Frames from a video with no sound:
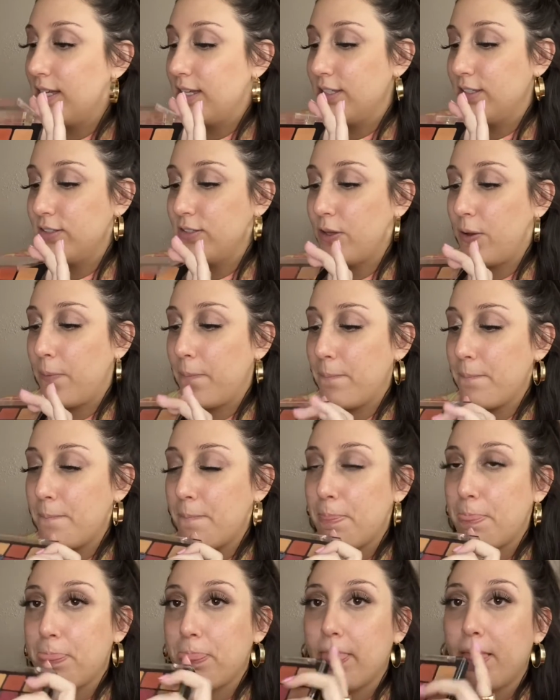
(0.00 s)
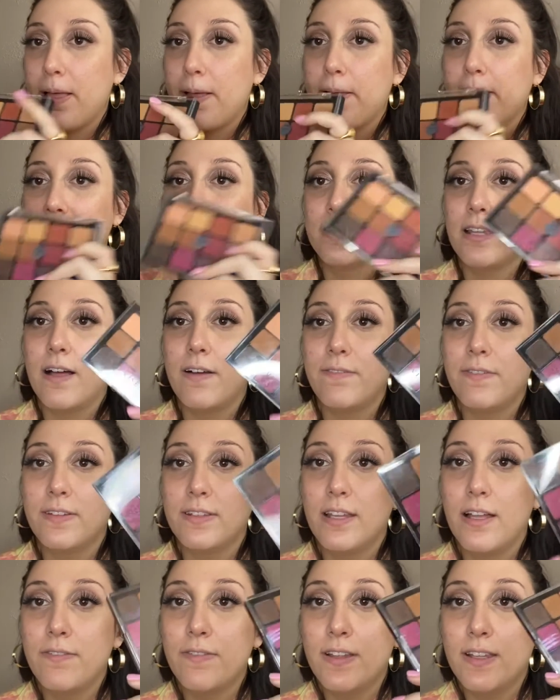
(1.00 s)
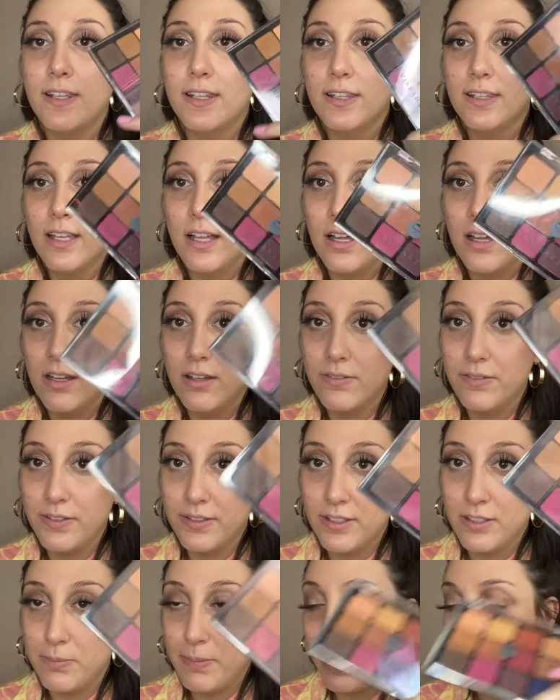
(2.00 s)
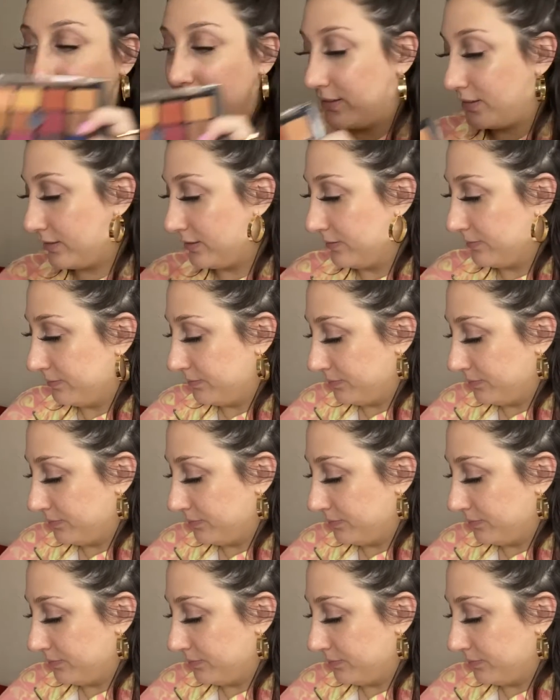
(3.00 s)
So love, love, love this palette.